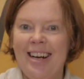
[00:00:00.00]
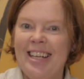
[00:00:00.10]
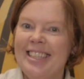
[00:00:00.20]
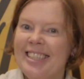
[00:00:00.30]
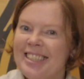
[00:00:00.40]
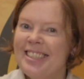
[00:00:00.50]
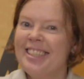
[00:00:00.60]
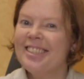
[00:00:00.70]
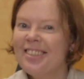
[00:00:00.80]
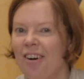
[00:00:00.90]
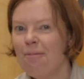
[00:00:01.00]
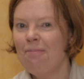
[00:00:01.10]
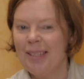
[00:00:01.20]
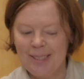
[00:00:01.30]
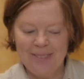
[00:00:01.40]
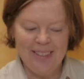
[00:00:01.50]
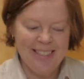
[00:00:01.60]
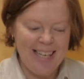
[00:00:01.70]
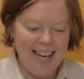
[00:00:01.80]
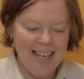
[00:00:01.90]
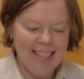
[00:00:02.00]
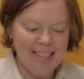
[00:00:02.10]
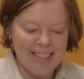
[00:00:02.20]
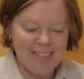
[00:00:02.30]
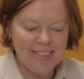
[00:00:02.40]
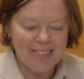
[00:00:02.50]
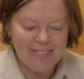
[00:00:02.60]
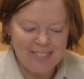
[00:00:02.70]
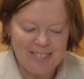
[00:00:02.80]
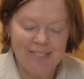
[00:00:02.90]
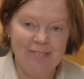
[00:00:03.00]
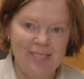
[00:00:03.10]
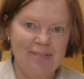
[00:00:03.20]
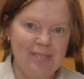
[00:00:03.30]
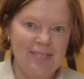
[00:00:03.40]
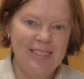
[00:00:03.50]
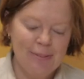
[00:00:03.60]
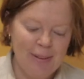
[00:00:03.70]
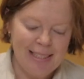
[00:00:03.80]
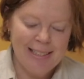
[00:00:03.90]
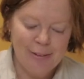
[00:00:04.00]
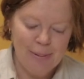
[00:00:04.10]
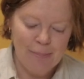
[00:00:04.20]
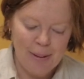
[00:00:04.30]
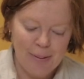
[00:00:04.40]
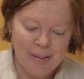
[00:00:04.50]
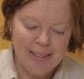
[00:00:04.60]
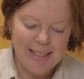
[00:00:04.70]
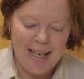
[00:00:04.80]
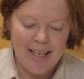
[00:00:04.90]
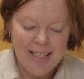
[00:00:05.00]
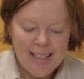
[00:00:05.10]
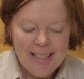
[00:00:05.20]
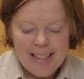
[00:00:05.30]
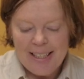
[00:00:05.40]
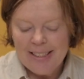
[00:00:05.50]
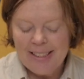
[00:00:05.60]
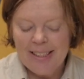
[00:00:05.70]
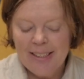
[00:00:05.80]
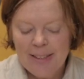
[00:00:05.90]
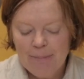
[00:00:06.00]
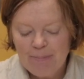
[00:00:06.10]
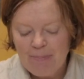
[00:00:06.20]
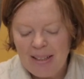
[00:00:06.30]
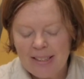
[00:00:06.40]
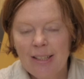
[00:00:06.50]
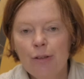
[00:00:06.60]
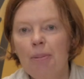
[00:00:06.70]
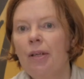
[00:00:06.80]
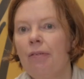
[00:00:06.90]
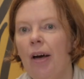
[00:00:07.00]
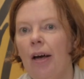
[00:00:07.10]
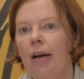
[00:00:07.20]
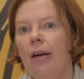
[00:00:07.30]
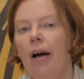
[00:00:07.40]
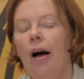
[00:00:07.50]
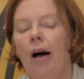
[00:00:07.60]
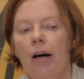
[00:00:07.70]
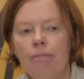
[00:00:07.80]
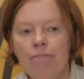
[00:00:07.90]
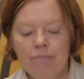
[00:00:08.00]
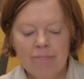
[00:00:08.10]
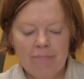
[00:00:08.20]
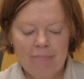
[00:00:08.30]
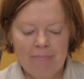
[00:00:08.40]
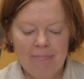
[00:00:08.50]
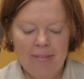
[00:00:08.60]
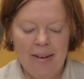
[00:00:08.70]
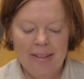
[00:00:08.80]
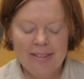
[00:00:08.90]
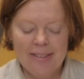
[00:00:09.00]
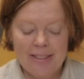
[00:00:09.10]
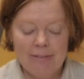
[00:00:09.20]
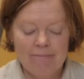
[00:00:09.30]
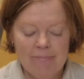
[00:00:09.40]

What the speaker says: It is a hop buzzword, and I struggled with this one a little bit because it's a little bit of a it's